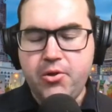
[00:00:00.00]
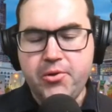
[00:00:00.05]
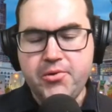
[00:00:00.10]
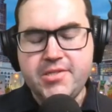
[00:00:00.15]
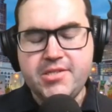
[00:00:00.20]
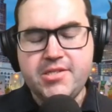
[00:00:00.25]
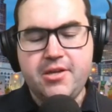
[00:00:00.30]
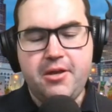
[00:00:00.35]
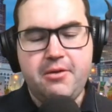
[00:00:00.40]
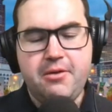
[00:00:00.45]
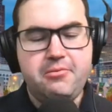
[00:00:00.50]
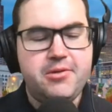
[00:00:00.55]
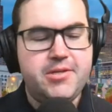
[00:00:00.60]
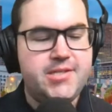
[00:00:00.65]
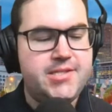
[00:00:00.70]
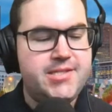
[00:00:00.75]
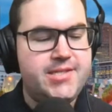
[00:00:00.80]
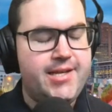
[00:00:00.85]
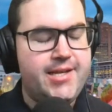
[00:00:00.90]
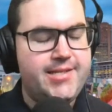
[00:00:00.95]
also
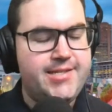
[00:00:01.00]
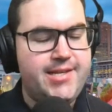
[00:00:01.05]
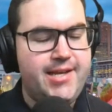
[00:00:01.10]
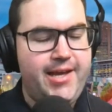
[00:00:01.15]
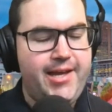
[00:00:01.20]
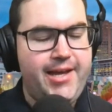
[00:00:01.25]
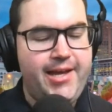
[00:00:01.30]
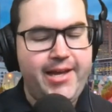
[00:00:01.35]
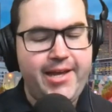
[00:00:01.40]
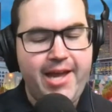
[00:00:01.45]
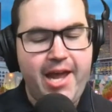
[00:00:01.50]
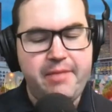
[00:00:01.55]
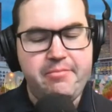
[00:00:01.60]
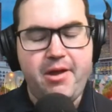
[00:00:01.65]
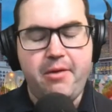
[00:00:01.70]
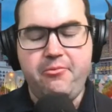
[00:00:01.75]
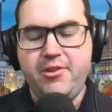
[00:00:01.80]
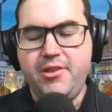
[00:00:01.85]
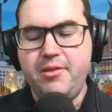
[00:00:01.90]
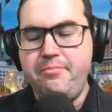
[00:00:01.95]
was that uh, he came
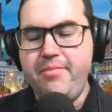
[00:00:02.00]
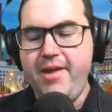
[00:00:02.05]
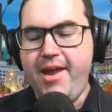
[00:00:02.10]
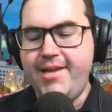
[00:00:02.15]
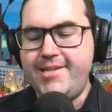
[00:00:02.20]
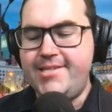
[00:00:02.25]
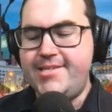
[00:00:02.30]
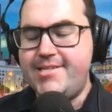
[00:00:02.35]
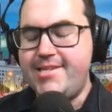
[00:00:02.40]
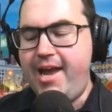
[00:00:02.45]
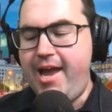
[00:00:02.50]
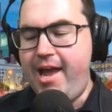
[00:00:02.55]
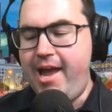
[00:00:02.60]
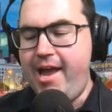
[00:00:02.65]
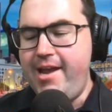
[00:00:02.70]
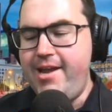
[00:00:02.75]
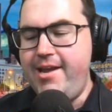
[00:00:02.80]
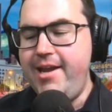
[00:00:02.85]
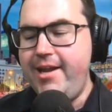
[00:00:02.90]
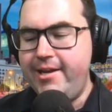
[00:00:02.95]
up with the best
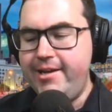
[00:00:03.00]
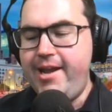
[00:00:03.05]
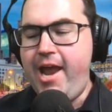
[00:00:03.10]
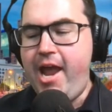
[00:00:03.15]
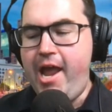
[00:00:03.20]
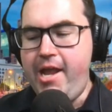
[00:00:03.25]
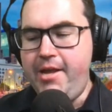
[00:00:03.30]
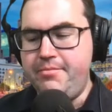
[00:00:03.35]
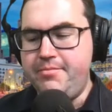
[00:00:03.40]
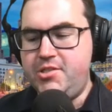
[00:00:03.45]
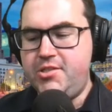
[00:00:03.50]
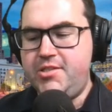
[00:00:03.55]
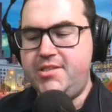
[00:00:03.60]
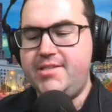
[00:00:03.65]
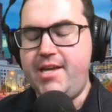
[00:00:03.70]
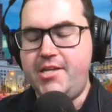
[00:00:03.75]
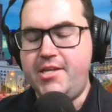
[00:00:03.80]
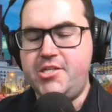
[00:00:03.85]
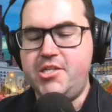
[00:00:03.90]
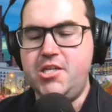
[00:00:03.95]
uh, nicknames,
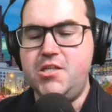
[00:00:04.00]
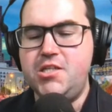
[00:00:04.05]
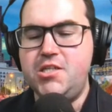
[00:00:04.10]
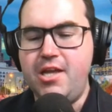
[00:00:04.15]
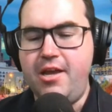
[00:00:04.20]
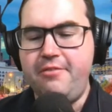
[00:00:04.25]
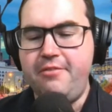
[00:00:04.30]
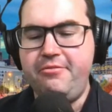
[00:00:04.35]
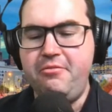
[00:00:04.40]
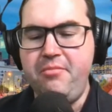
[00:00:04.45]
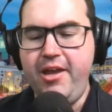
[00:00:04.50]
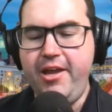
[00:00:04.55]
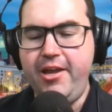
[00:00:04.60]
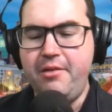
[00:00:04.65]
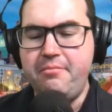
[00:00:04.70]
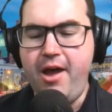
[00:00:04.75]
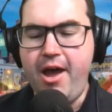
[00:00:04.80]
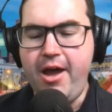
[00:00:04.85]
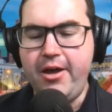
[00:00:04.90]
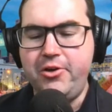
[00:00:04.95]
such as uh, for
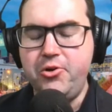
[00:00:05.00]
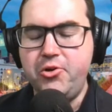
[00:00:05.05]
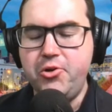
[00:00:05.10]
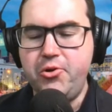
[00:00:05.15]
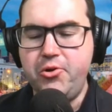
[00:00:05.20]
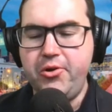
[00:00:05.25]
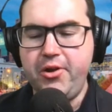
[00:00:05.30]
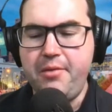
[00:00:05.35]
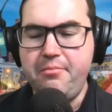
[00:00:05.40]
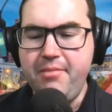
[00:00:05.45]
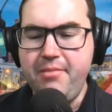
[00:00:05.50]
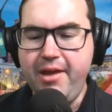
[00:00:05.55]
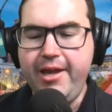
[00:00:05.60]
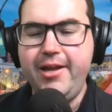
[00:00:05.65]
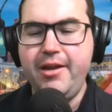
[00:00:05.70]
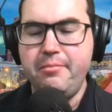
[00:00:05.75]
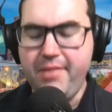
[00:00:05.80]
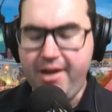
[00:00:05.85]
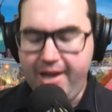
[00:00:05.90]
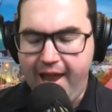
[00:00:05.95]
Megan Markle called her
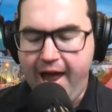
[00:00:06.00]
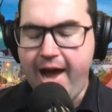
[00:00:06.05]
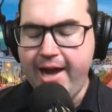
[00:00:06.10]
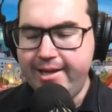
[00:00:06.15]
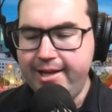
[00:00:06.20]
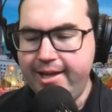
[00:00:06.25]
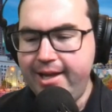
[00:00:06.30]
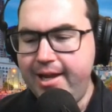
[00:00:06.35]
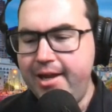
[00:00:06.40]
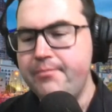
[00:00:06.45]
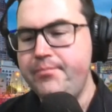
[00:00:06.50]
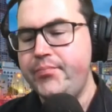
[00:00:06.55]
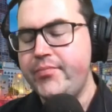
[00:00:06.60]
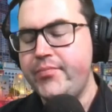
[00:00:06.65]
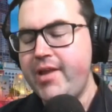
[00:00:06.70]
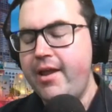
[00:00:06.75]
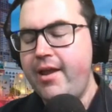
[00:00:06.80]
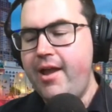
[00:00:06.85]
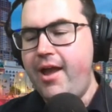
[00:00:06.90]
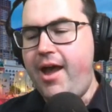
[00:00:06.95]
Megan Malarkey.
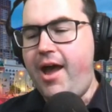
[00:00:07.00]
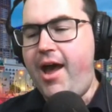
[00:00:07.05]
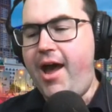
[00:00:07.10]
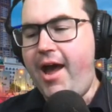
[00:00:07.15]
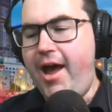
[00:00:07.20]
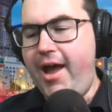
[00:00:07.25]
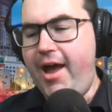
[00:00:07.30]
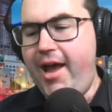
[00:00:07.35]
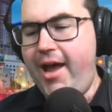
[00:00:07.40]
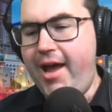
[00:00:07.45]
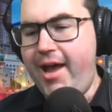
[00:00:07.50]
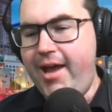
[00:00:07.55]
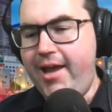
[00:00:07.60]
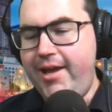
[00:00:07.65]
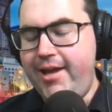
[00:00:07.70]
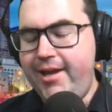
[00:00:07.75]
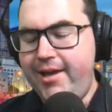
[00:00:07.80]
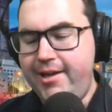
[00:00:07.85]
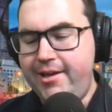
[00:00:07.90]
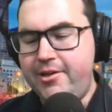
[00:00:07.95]
Uh,
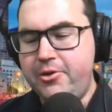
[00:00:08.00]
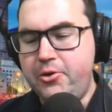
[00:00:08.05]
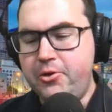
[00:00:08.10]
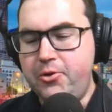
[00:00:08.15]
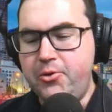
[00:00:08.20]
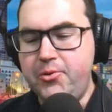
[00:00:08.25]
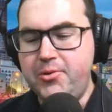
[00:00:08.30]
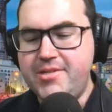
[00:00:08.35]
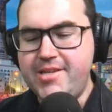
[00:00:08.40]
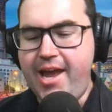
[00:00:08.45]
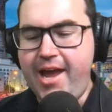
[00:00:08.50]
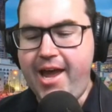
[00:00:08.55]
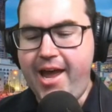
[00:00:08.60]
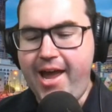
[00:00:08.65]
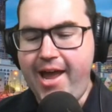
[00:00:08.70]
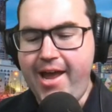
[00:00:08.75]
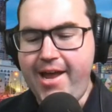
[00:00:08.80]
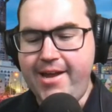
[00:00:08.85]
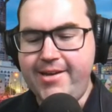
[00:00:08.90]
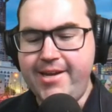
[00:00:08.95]
he called
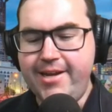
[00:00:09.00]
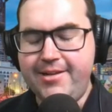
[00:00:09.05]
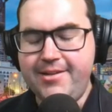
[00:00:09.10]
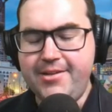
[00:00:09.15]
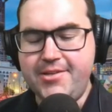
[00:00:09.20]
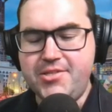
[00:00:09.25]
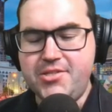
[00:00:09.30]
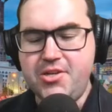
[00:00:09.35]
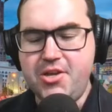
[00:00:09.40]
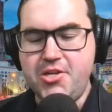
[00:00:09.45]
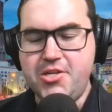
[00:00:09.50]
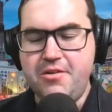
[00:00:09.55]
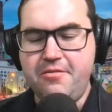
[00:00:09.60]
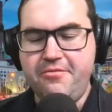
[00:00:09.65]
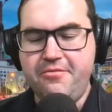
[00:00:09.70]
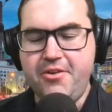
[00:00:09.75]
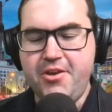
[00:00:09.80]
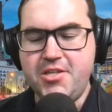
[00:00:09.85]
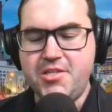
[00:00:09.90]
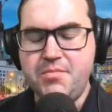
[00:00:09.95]
uh, Nicholas Sturgeon
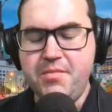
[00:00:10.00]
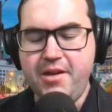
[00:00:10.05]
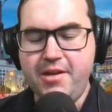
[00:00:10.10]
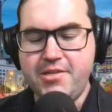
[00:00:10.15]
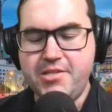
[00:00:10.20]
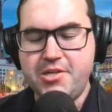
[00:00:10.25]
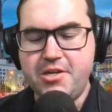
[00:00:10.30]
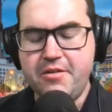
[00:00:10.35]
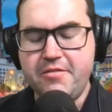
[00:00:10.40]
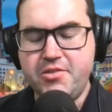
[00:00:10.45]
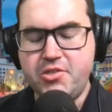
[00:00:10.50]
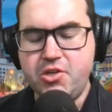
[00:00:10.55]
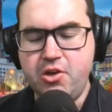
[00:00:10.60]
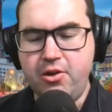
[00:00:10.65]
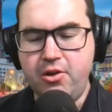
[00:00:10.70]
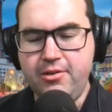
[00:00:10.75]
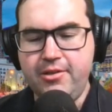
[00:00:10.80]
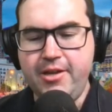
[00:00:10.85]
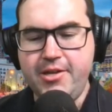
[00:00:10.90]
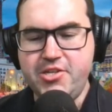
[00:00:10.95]
First Minister of
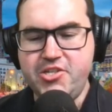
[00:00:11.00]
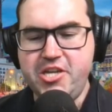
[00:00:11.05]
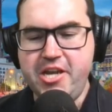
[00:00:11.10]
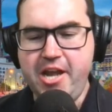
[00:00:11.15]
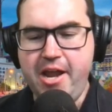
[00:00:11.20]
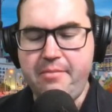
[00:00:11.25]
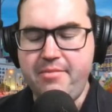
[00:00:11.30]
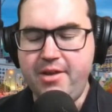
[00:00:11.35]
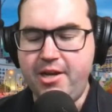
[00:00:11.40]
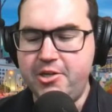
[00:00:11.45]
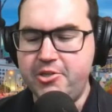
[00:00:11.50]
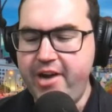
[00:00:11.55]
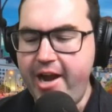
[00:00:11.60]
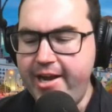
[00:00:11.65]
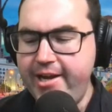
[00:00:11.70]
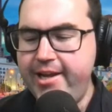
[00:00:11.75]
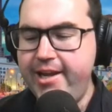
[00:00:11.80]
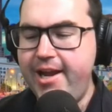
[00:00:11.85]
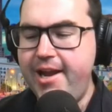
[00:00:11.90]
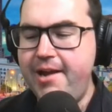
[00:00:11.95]
Scotland, Jeanette
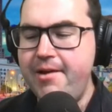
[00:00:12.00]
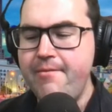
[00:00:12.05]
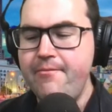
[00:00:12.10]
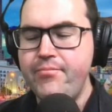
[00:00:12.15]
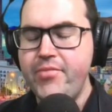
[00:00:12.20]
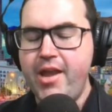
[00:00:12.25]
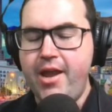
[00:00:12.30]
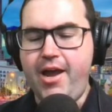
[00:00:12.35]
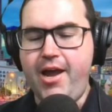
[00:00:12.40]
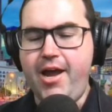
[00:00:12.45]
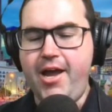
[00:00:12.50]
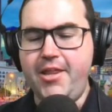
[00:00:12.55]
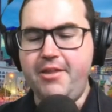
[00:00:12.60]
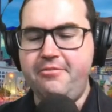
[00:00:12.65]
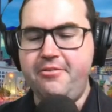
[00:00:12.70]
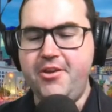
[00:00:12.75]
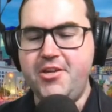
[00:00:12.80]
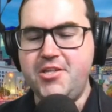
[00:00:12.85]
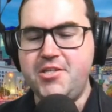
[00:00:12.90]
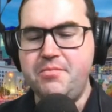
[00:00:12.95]
McCrankie uh, the
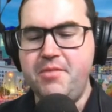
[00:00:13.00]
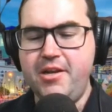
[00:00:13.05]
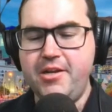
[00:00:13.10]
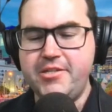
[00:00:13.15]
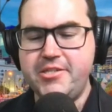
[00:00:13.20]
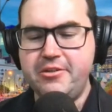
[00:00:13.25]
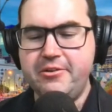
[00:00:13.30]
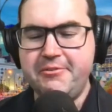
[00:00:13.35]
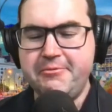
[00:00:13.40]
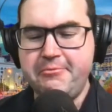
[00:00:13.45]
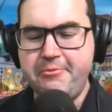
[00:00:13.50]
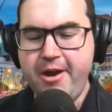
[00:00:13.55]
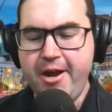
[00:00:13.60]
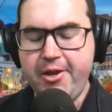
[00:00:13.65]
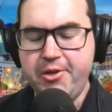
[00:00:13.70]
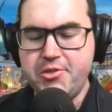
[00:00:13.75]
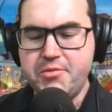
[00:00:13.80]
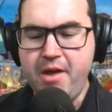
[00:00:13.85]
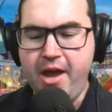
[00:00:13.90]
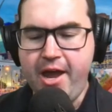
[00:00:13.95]
First Minister of
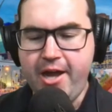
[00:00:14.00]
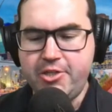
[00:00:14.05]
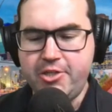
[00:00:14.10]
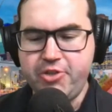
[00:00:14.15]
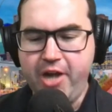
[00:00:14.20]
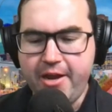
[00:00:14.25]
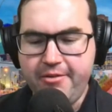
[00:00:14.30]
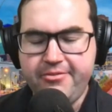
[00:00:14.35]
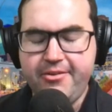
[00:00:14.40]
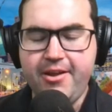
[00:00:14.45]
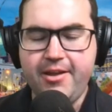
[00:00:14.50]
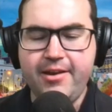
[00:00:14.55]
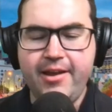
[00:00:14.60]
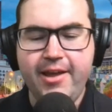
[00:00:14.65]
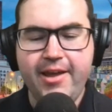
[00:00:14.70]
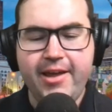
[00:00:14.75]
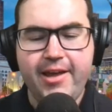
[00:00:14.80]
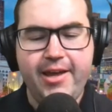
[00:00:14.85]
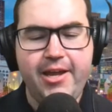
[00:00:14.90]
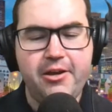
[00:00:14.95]
Wales, Mark Drakeford.
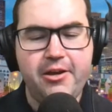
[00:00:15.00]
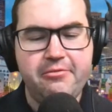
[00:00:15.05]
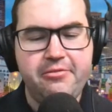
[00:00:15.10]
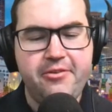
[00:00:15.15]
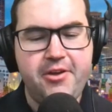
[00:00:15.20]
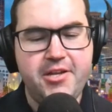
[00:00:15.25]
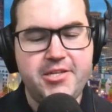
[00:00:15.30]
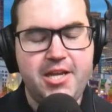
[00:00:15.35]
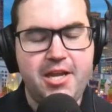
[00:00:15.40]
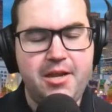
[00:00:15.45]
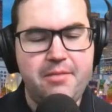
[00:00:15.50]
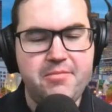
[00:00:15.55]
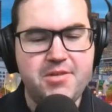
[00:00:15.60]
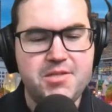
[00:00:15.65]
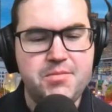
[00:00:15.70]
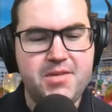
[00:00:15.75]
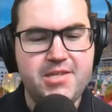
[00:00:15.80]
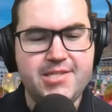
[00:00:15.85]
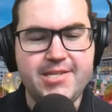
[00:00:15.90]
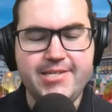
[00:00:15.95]
He referred to him
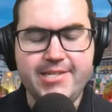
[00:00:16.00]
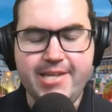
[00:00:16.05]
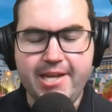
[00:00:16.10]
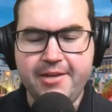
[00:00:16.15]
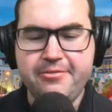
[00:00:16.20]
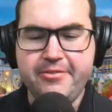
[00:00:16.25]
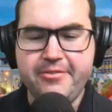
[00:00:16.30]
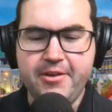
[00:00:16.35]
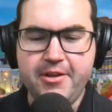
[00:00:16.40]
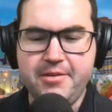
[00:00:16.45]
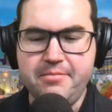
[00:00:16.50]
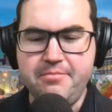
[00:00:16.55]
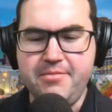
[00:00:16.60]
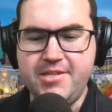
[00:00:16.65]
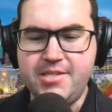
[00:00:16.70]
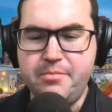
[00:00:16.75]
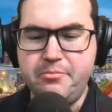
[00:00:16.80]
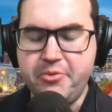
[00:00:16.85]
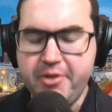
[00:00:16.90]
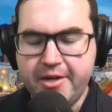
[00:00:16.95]
as Mr. Dickford and
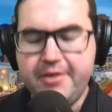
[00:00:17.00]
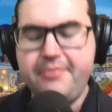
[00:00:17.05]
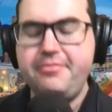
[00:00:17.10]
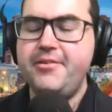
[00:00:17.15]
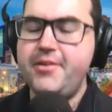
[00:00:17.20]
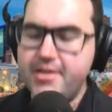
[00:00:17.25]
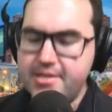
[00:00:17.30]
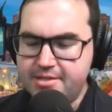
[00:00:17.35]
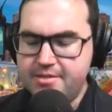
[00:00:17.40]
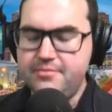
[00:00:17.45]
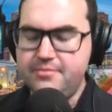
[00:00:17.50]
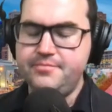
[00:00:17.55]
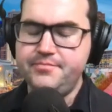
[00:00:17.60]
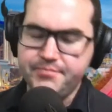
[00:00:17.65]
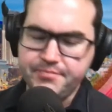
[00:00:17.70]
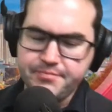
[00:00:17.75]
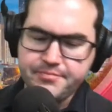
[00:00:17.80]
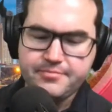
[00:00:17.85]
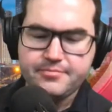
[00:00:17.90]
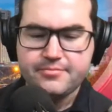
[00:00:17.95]
Mr. Prickford.
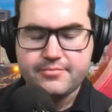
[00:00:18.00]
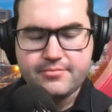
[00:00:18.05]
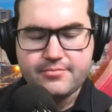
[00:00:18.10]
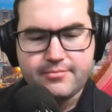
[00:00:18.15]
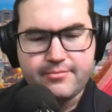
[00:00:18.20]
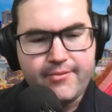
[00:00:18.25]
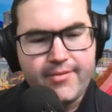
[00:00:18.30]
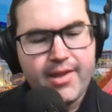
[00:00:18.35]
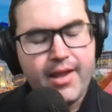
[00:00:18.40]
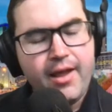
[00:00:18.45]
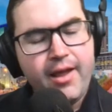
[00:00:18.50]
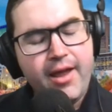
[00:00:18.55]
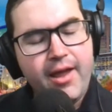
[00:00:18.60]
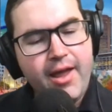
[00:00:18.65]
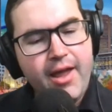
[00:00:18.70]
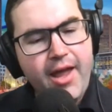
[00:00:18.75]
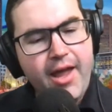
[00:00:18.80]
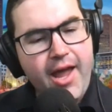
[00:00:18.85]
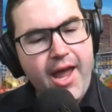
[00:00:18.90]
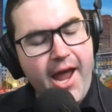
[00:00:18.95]

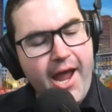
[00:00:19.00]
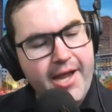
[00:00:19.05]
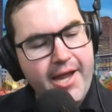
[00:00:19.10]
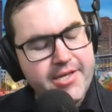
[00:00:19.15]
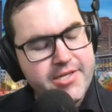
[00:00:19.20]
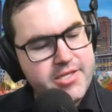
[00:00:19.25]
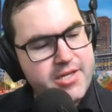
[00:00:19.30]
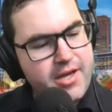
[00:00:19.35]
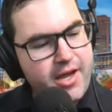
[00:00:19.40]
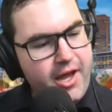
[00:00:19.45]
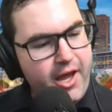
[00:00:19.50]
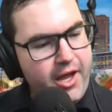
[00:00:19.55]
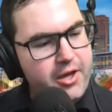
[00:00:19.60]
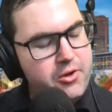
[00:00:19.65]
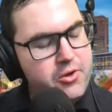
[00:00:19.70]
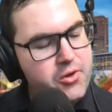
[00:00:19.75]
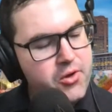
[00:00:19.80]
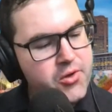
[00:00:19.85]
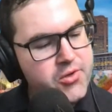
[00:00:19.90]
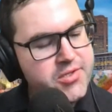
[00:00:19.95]
And
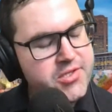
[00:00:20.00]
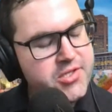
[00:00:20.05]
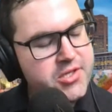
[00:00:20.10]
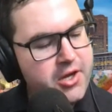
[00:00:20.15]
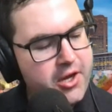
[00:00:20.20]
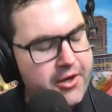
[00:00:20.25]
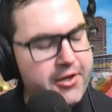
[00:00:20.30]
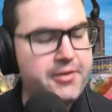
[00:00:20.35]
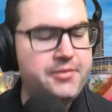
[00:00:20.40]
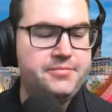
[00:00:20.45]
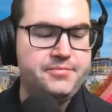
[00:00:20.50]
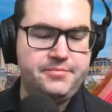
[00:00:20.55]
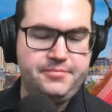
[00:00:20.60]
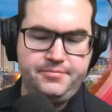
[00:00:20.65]
uh, also,